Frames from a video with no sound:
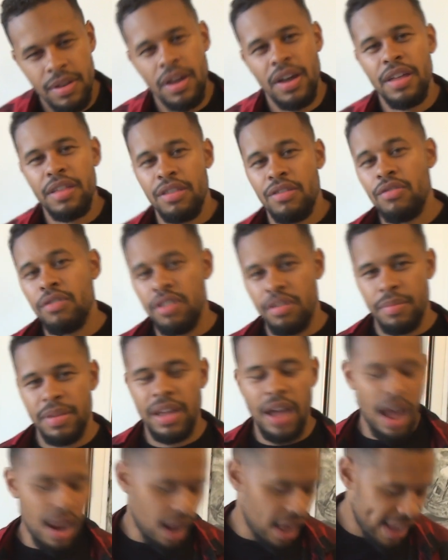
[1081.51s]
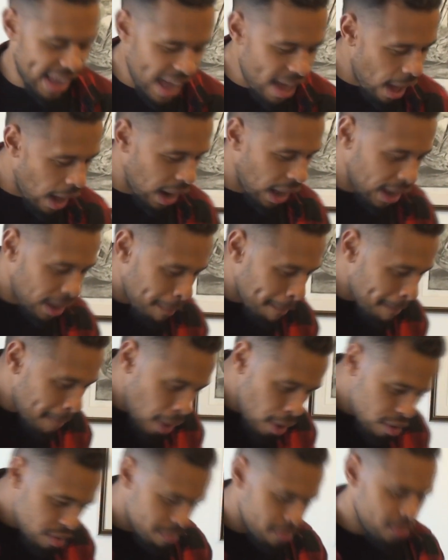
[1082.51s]
guys, trust me. I like it. I like
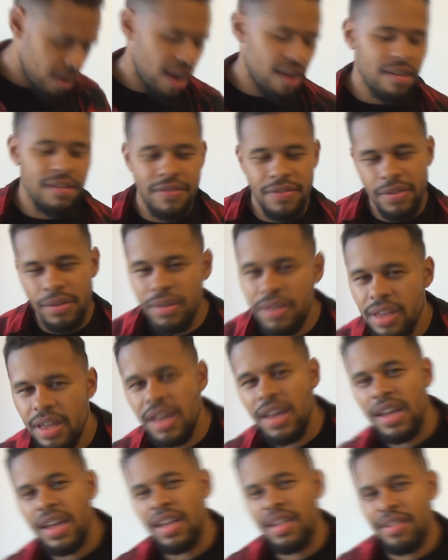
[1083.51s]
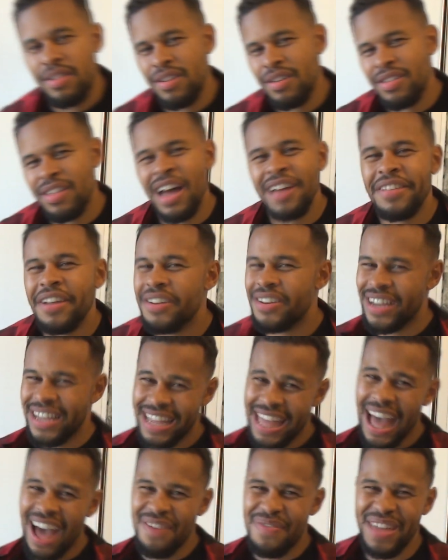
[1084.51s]
most Bulgarian food. It's just that I don't
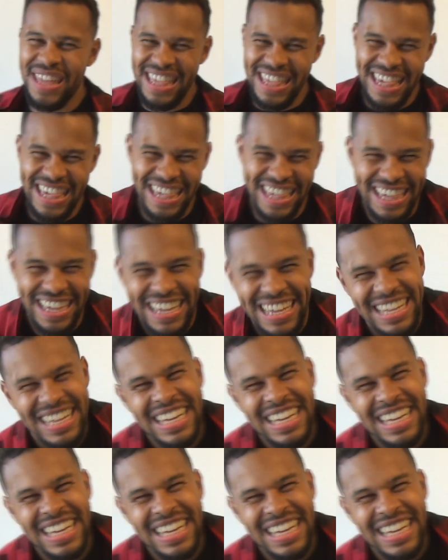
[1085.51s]
like cabbage.